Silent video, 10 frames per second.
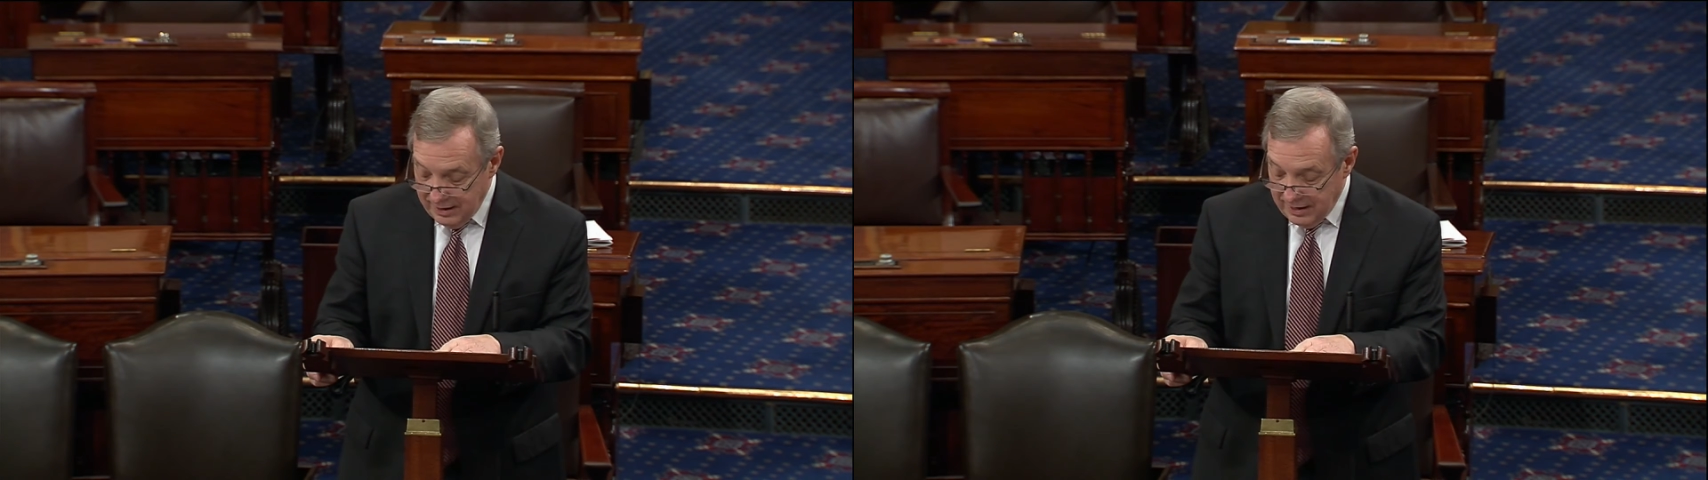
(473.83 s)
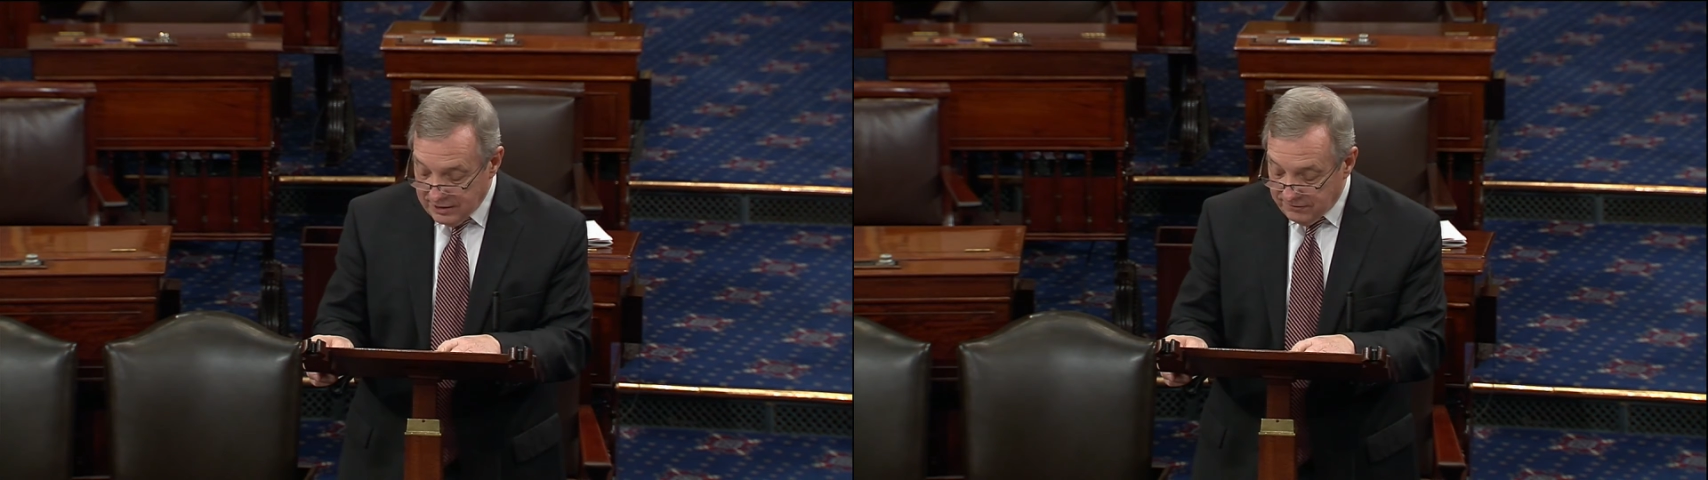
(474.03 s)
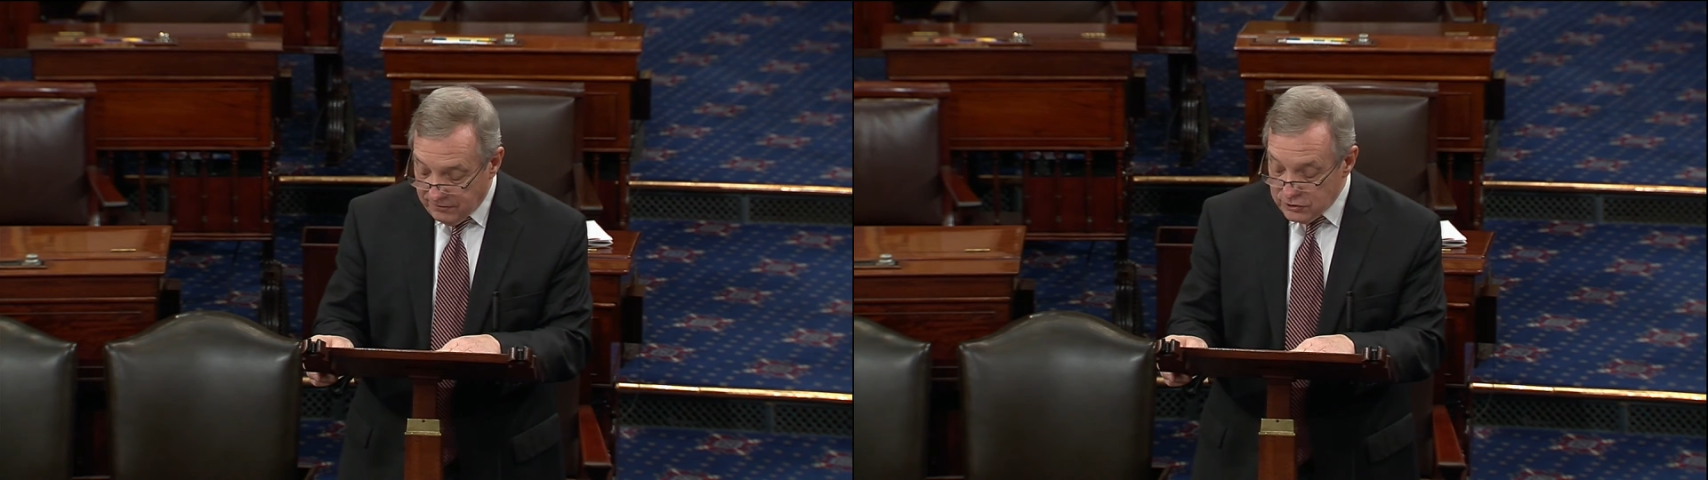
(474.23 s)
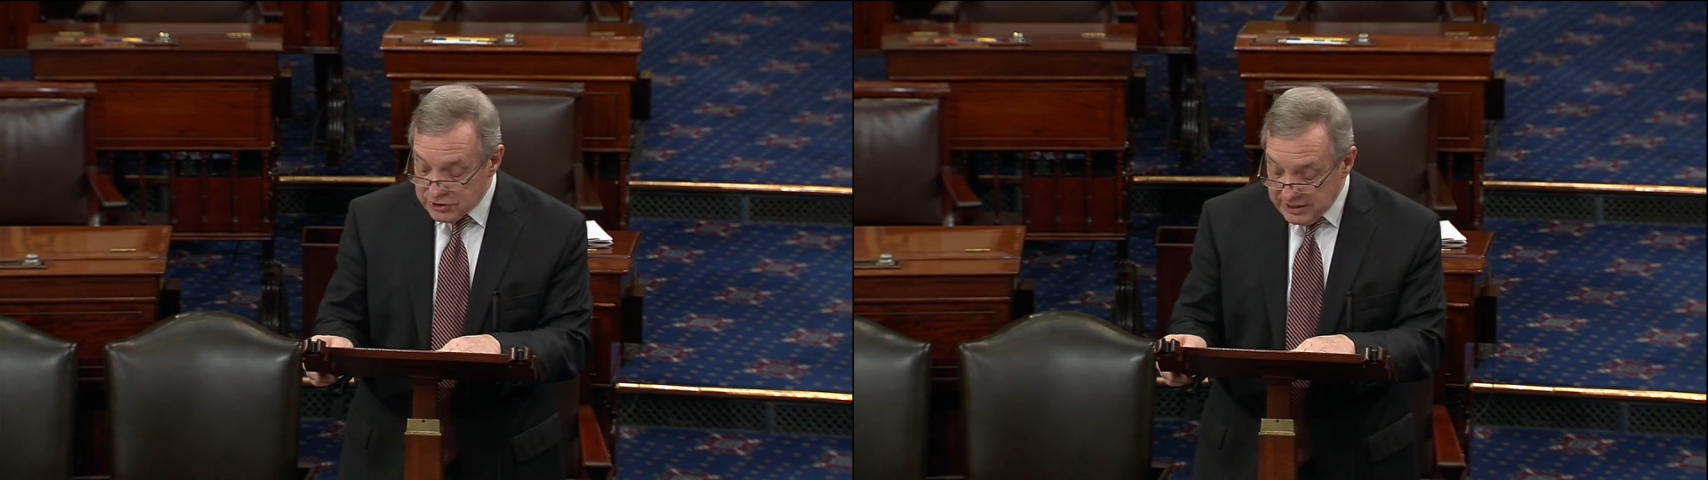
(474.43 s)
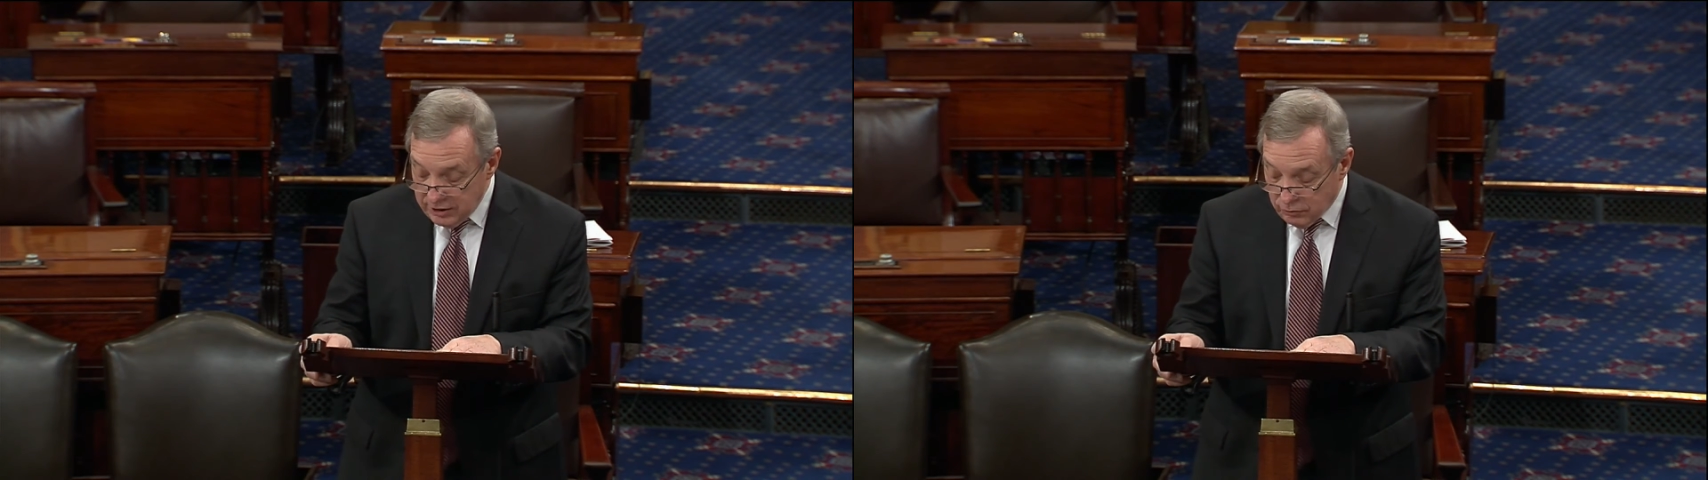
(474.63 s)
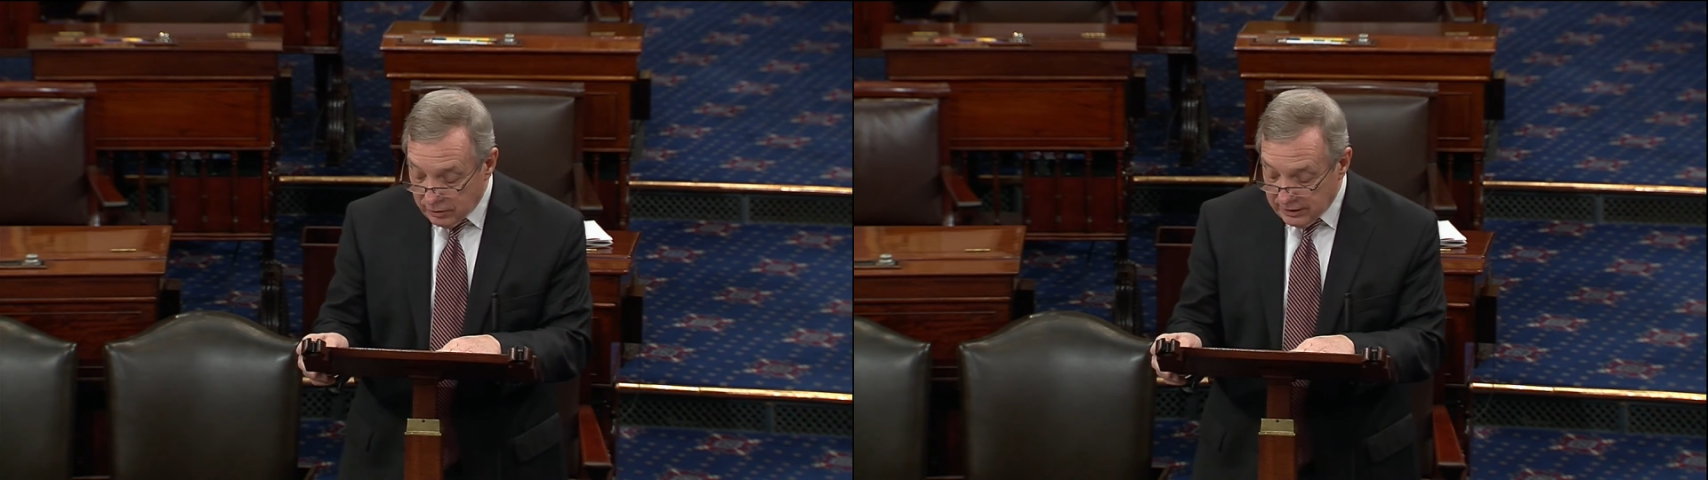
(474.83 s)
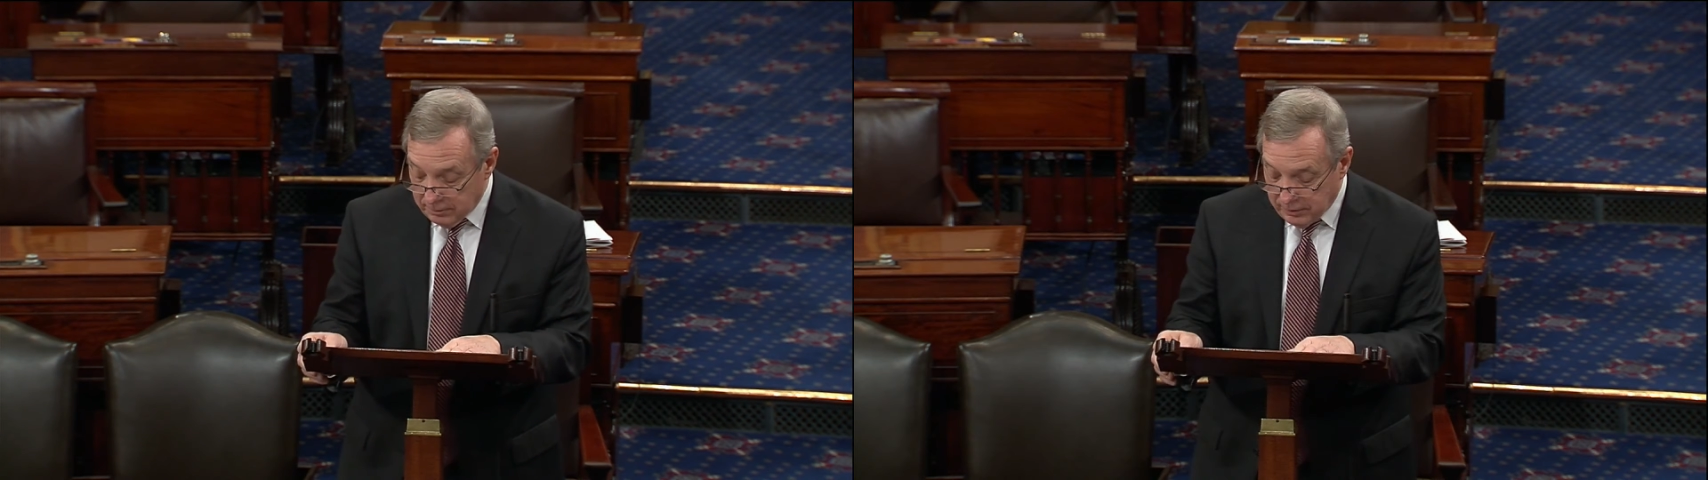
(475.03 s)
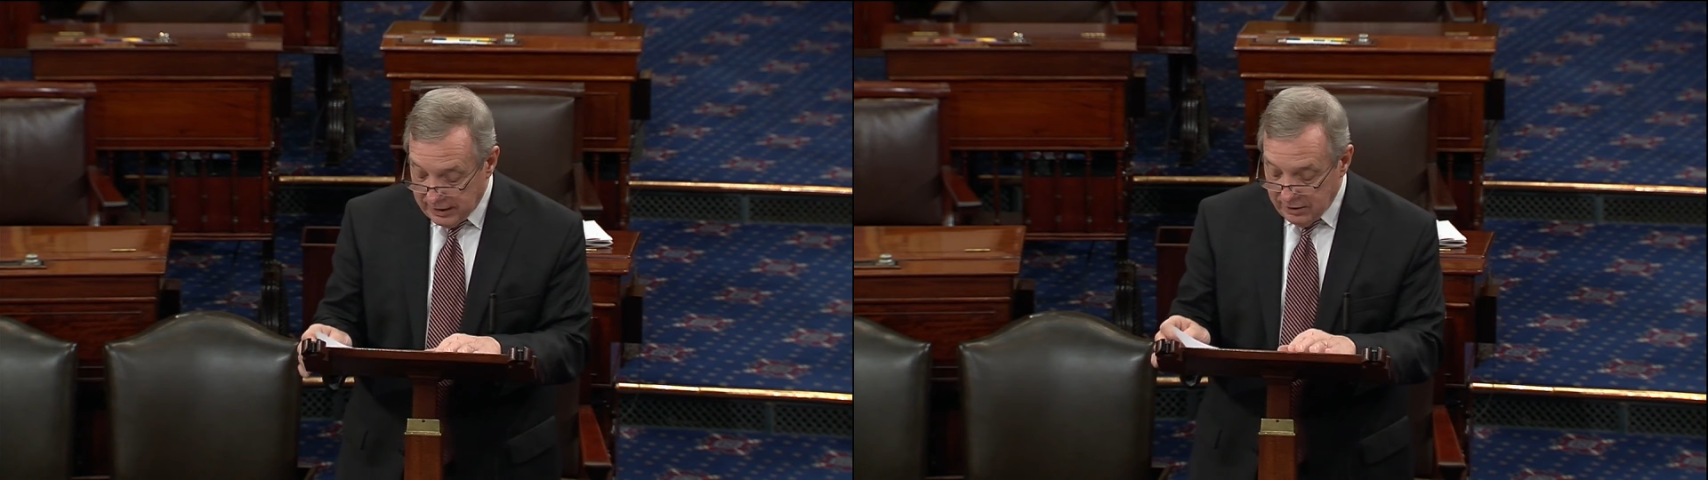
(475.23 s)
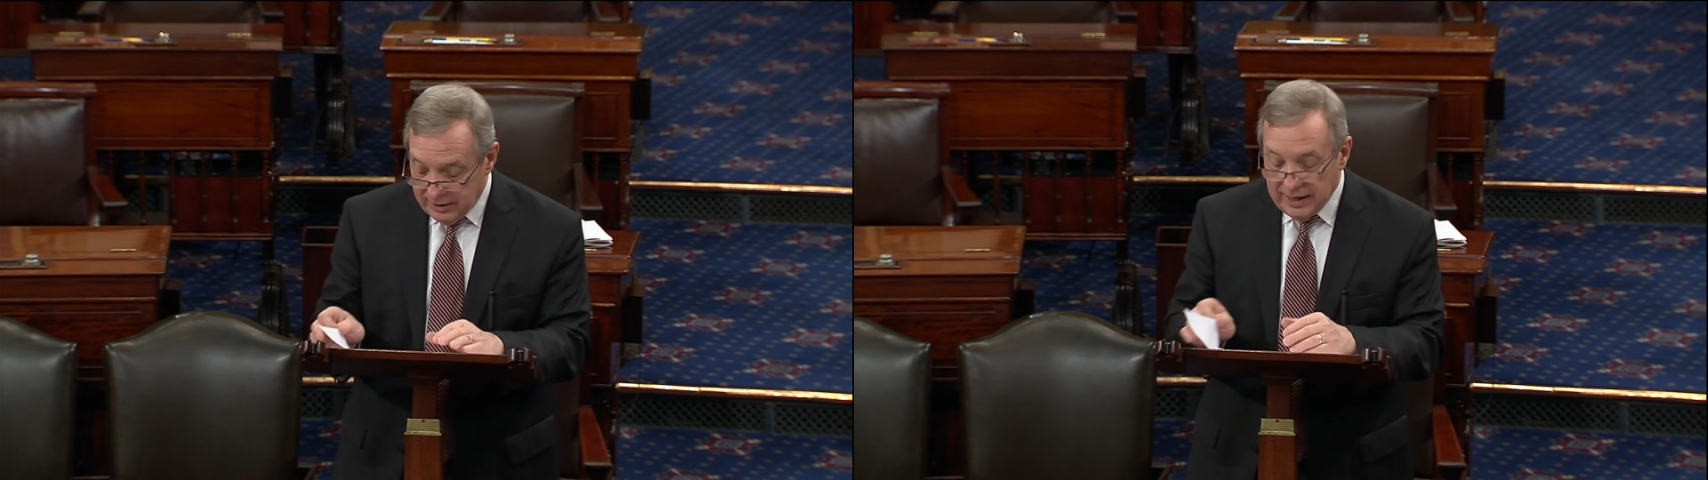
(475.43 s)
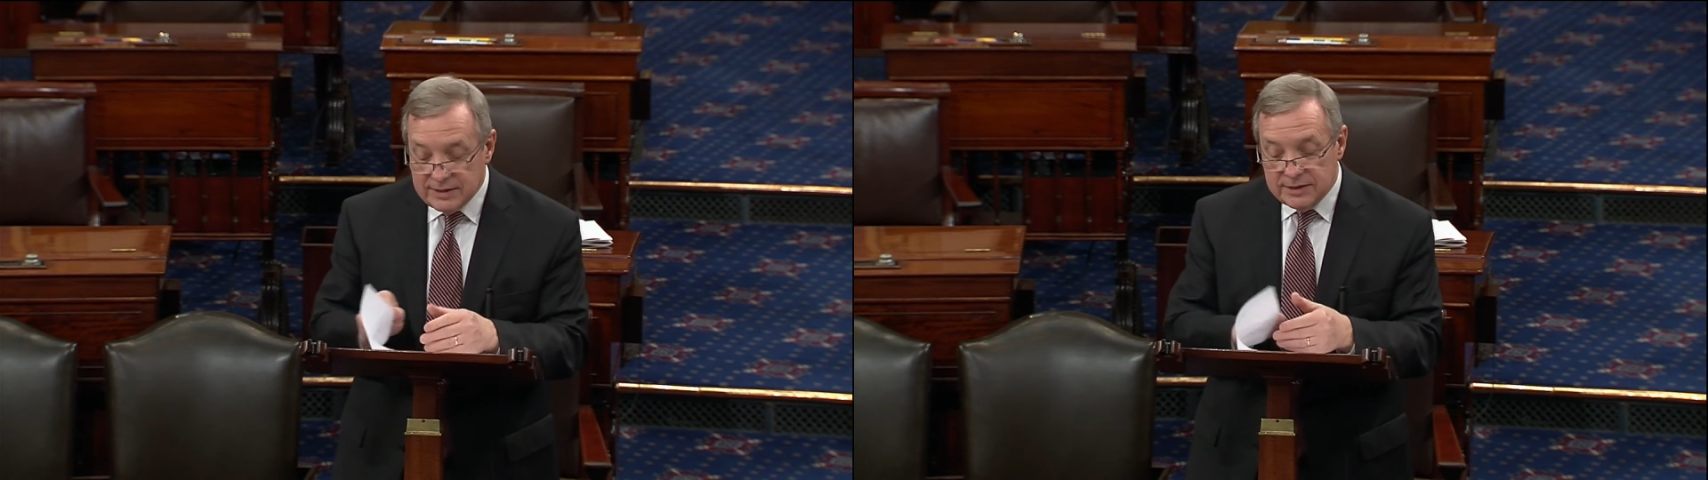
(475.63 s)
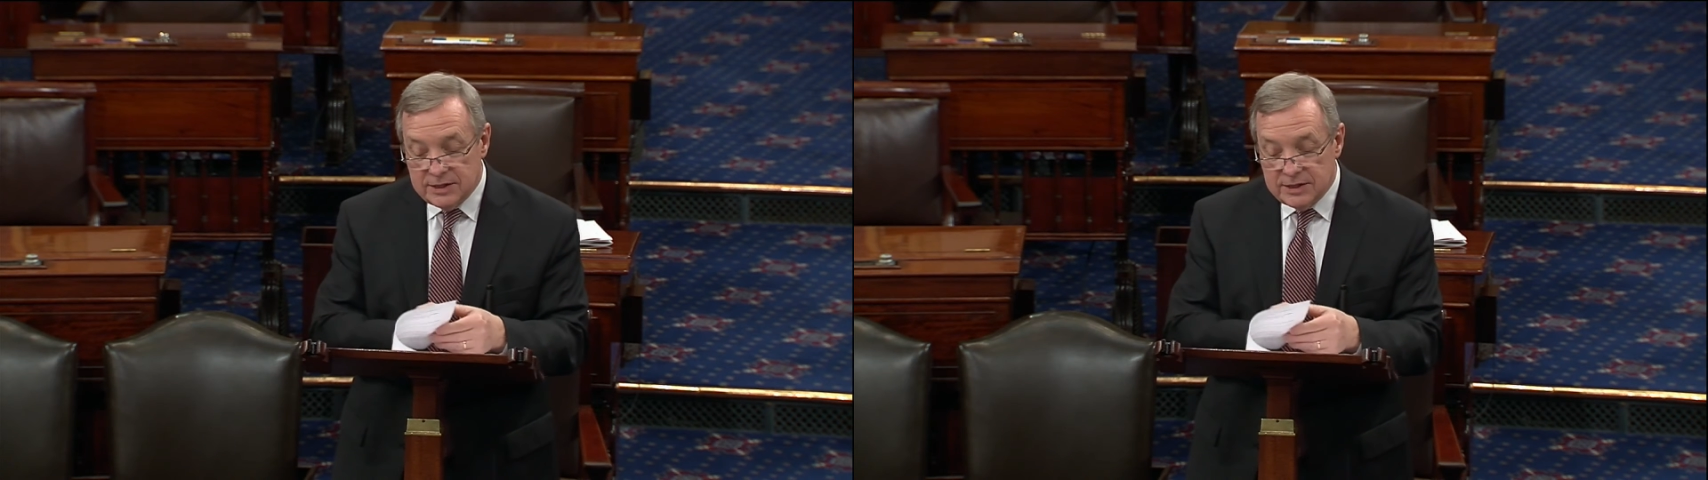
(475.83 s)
and the first Negro League player elected